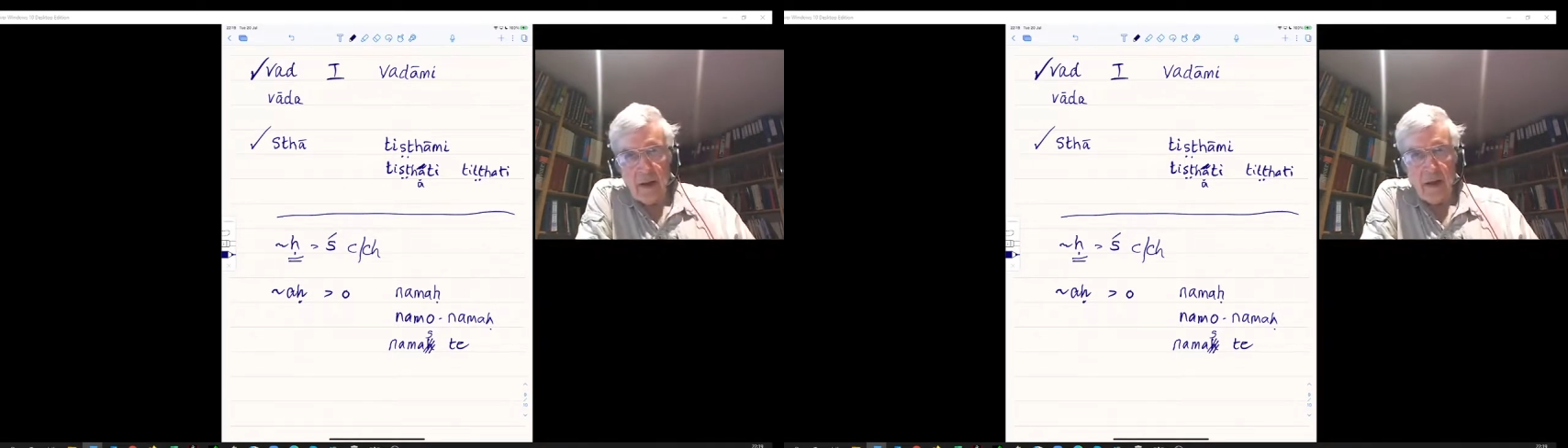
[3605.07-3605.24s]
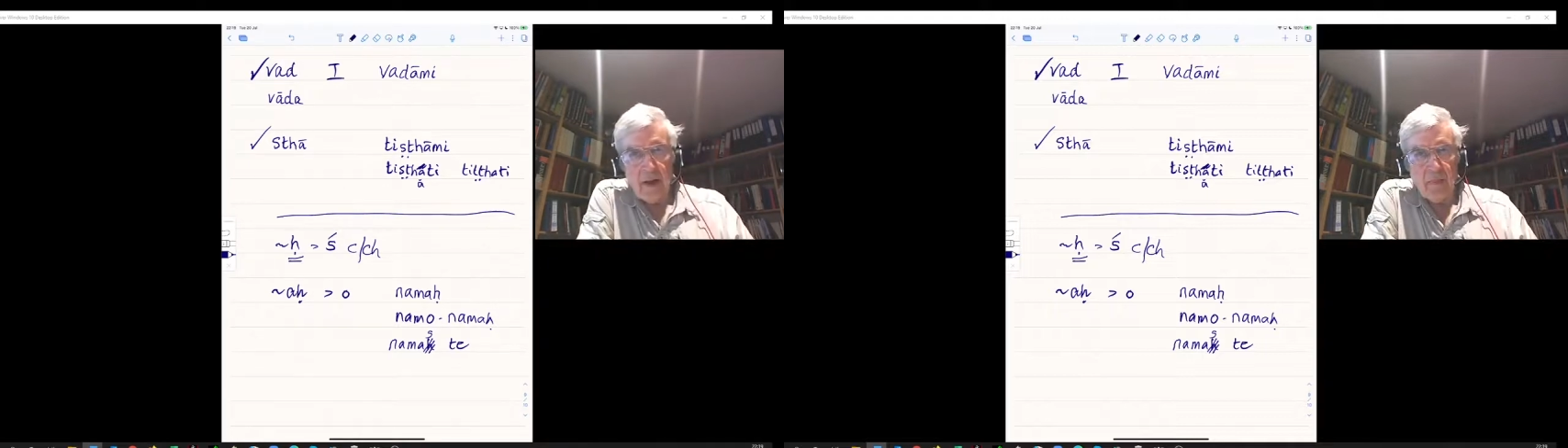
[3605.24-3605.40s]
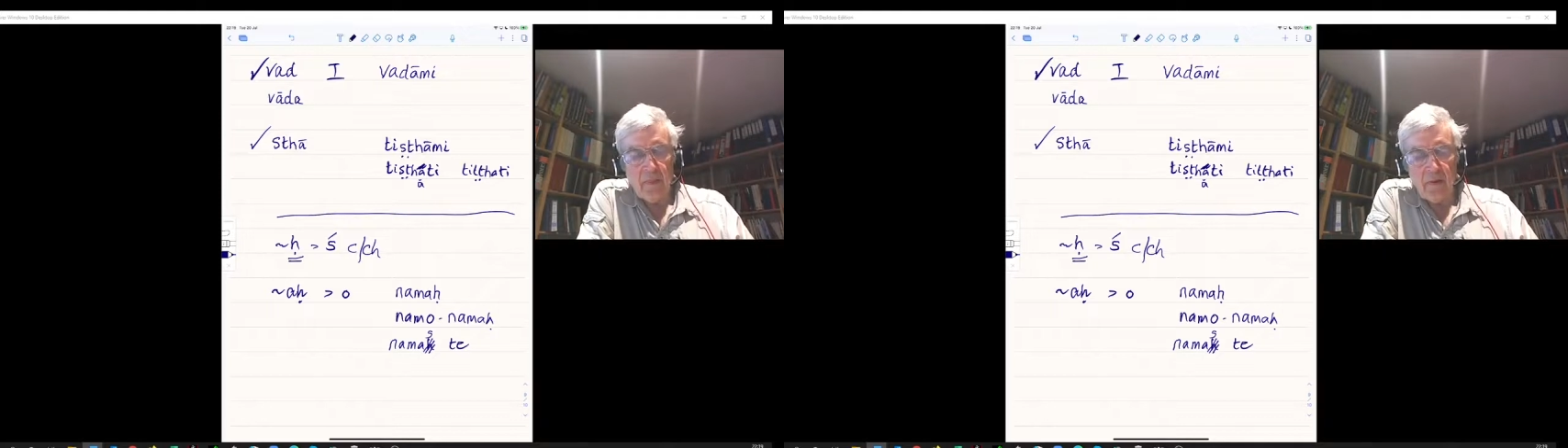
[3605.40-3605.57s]

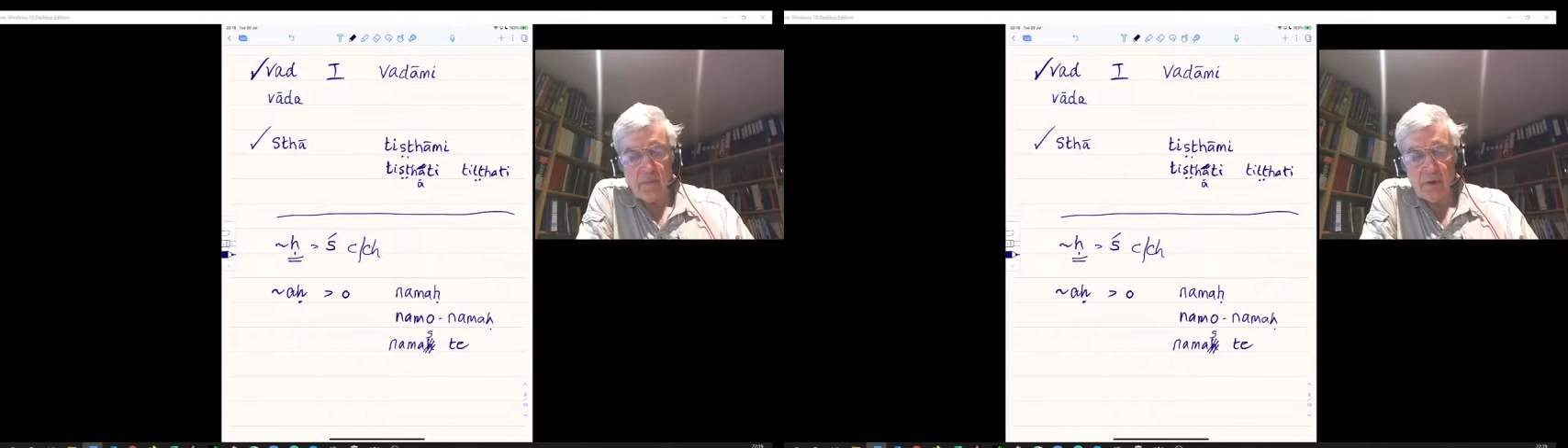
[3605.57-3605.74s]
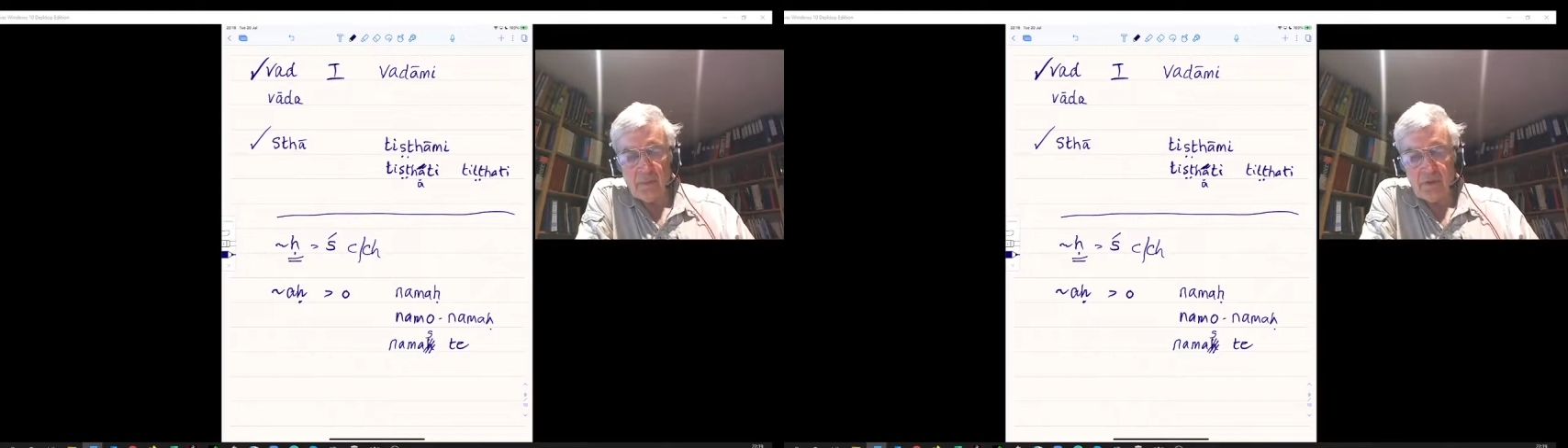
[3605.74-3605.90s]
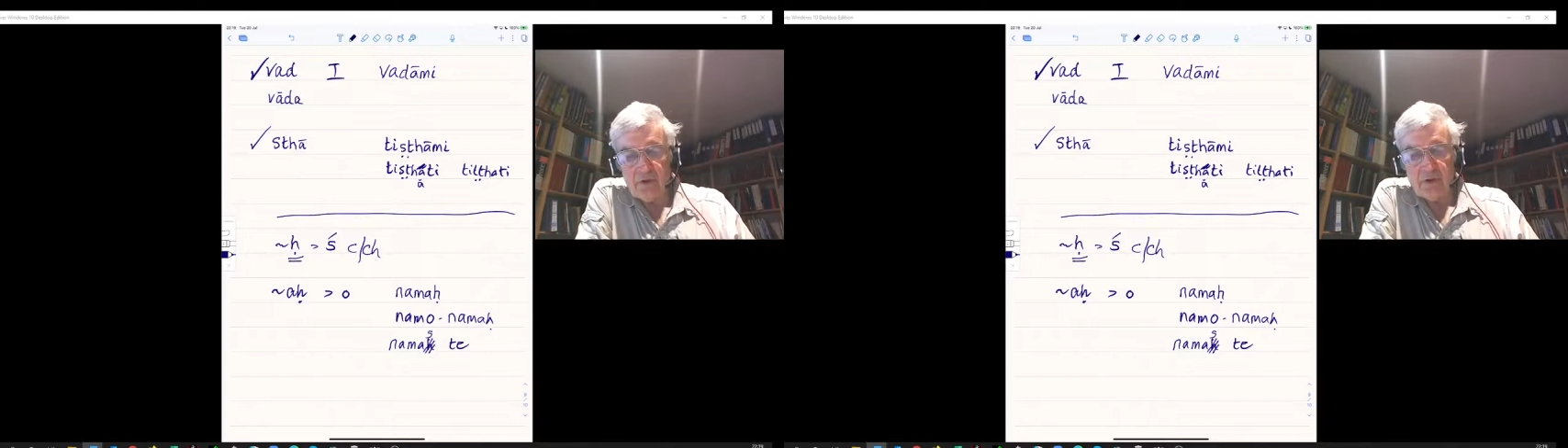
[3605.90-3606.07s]
and then we'll
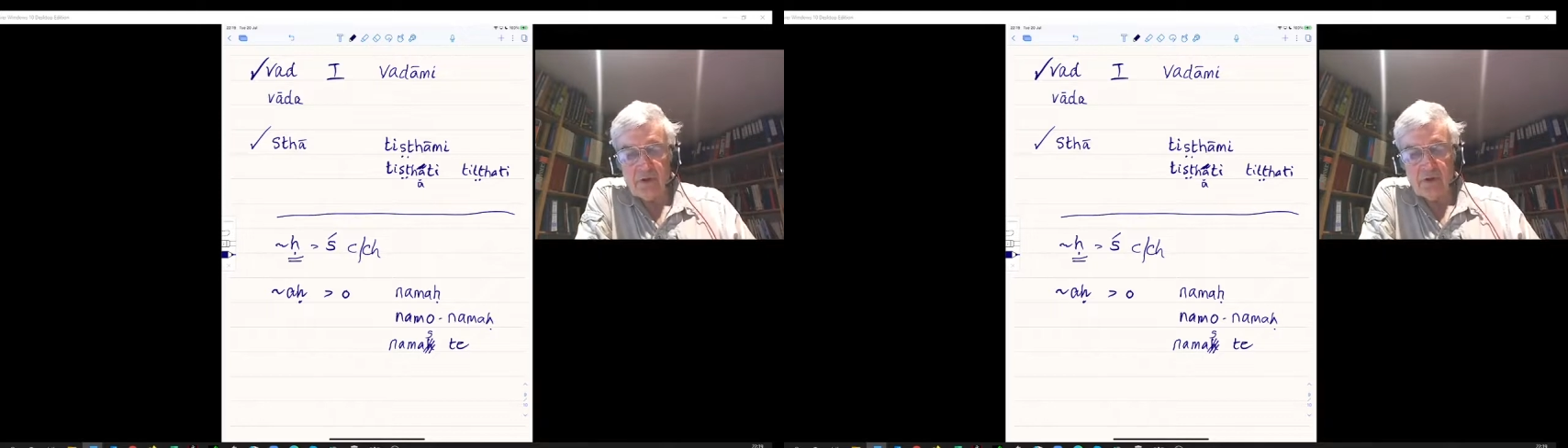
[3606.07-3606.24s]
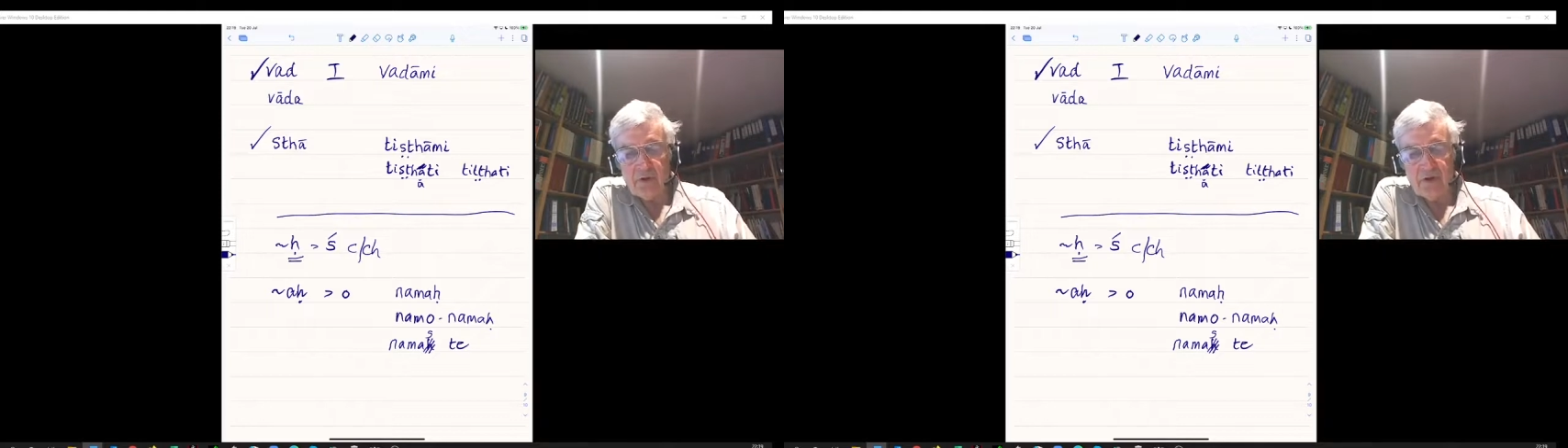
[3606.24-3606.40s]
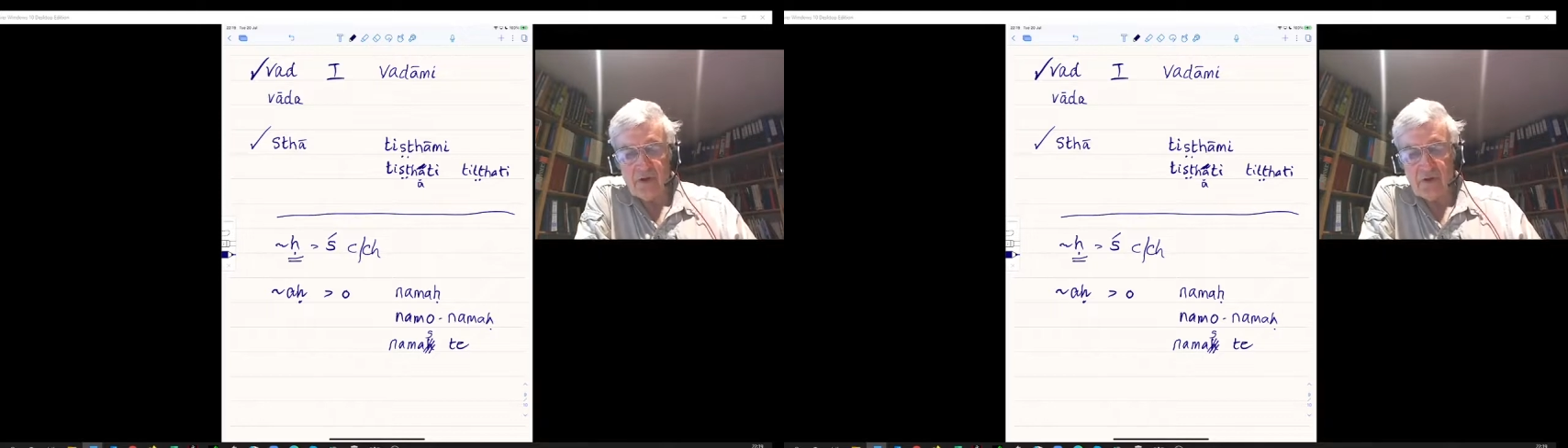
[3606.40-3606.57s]
put it
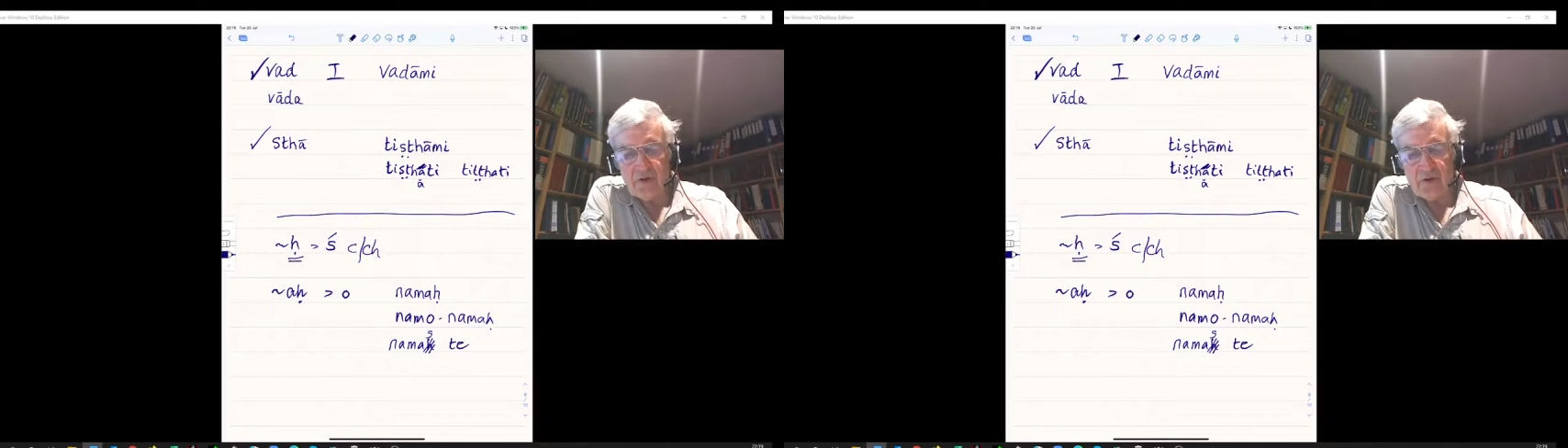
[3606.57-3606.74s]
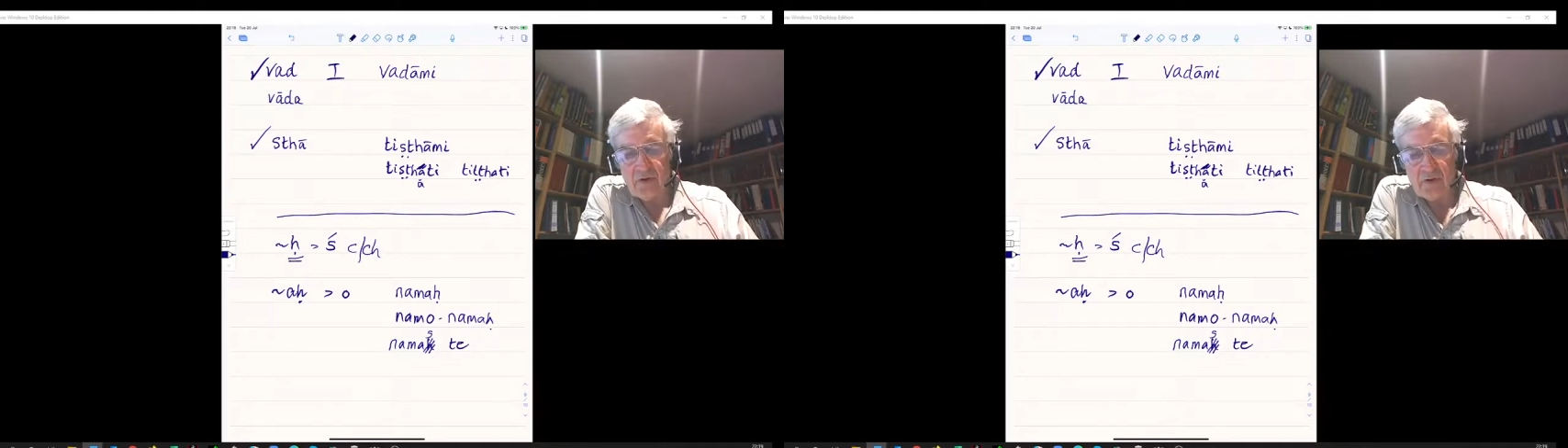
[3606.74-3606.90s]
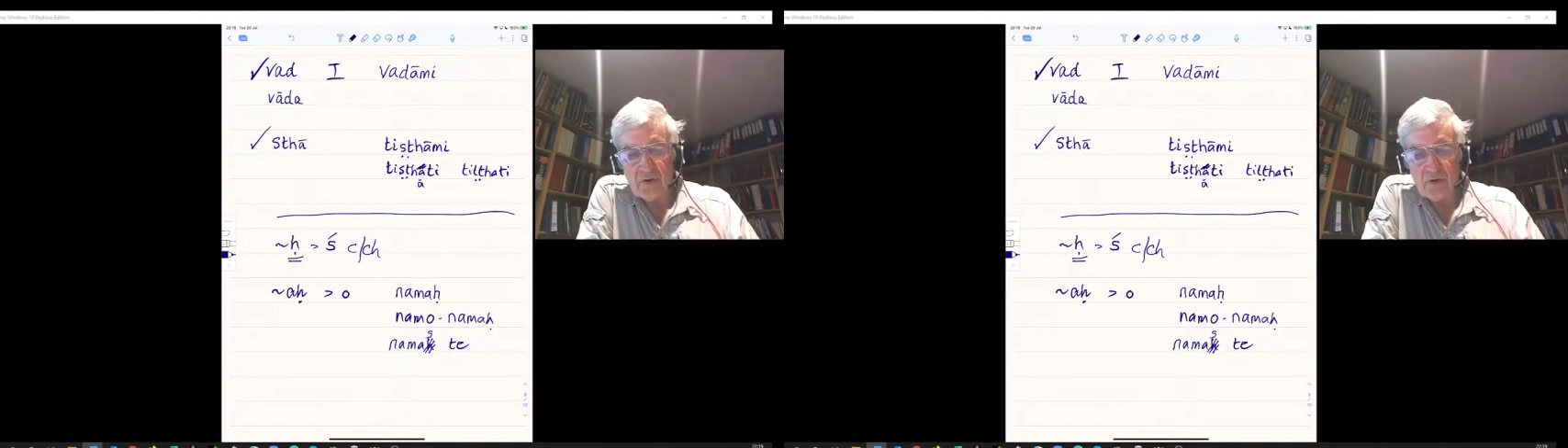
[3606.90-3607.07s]
into
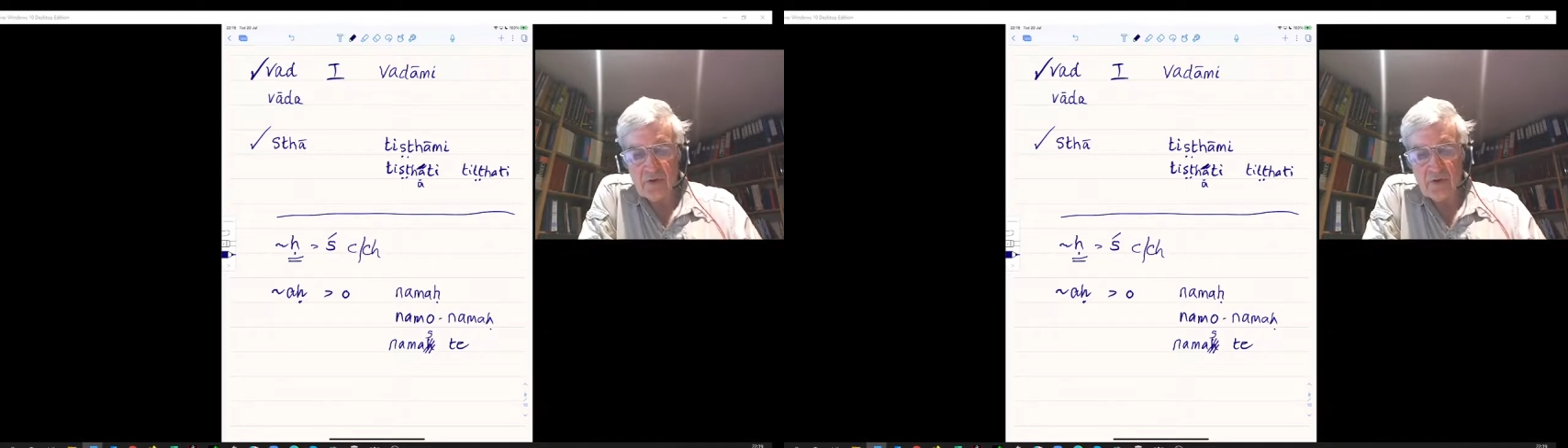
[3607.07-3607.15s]
Sanskrit.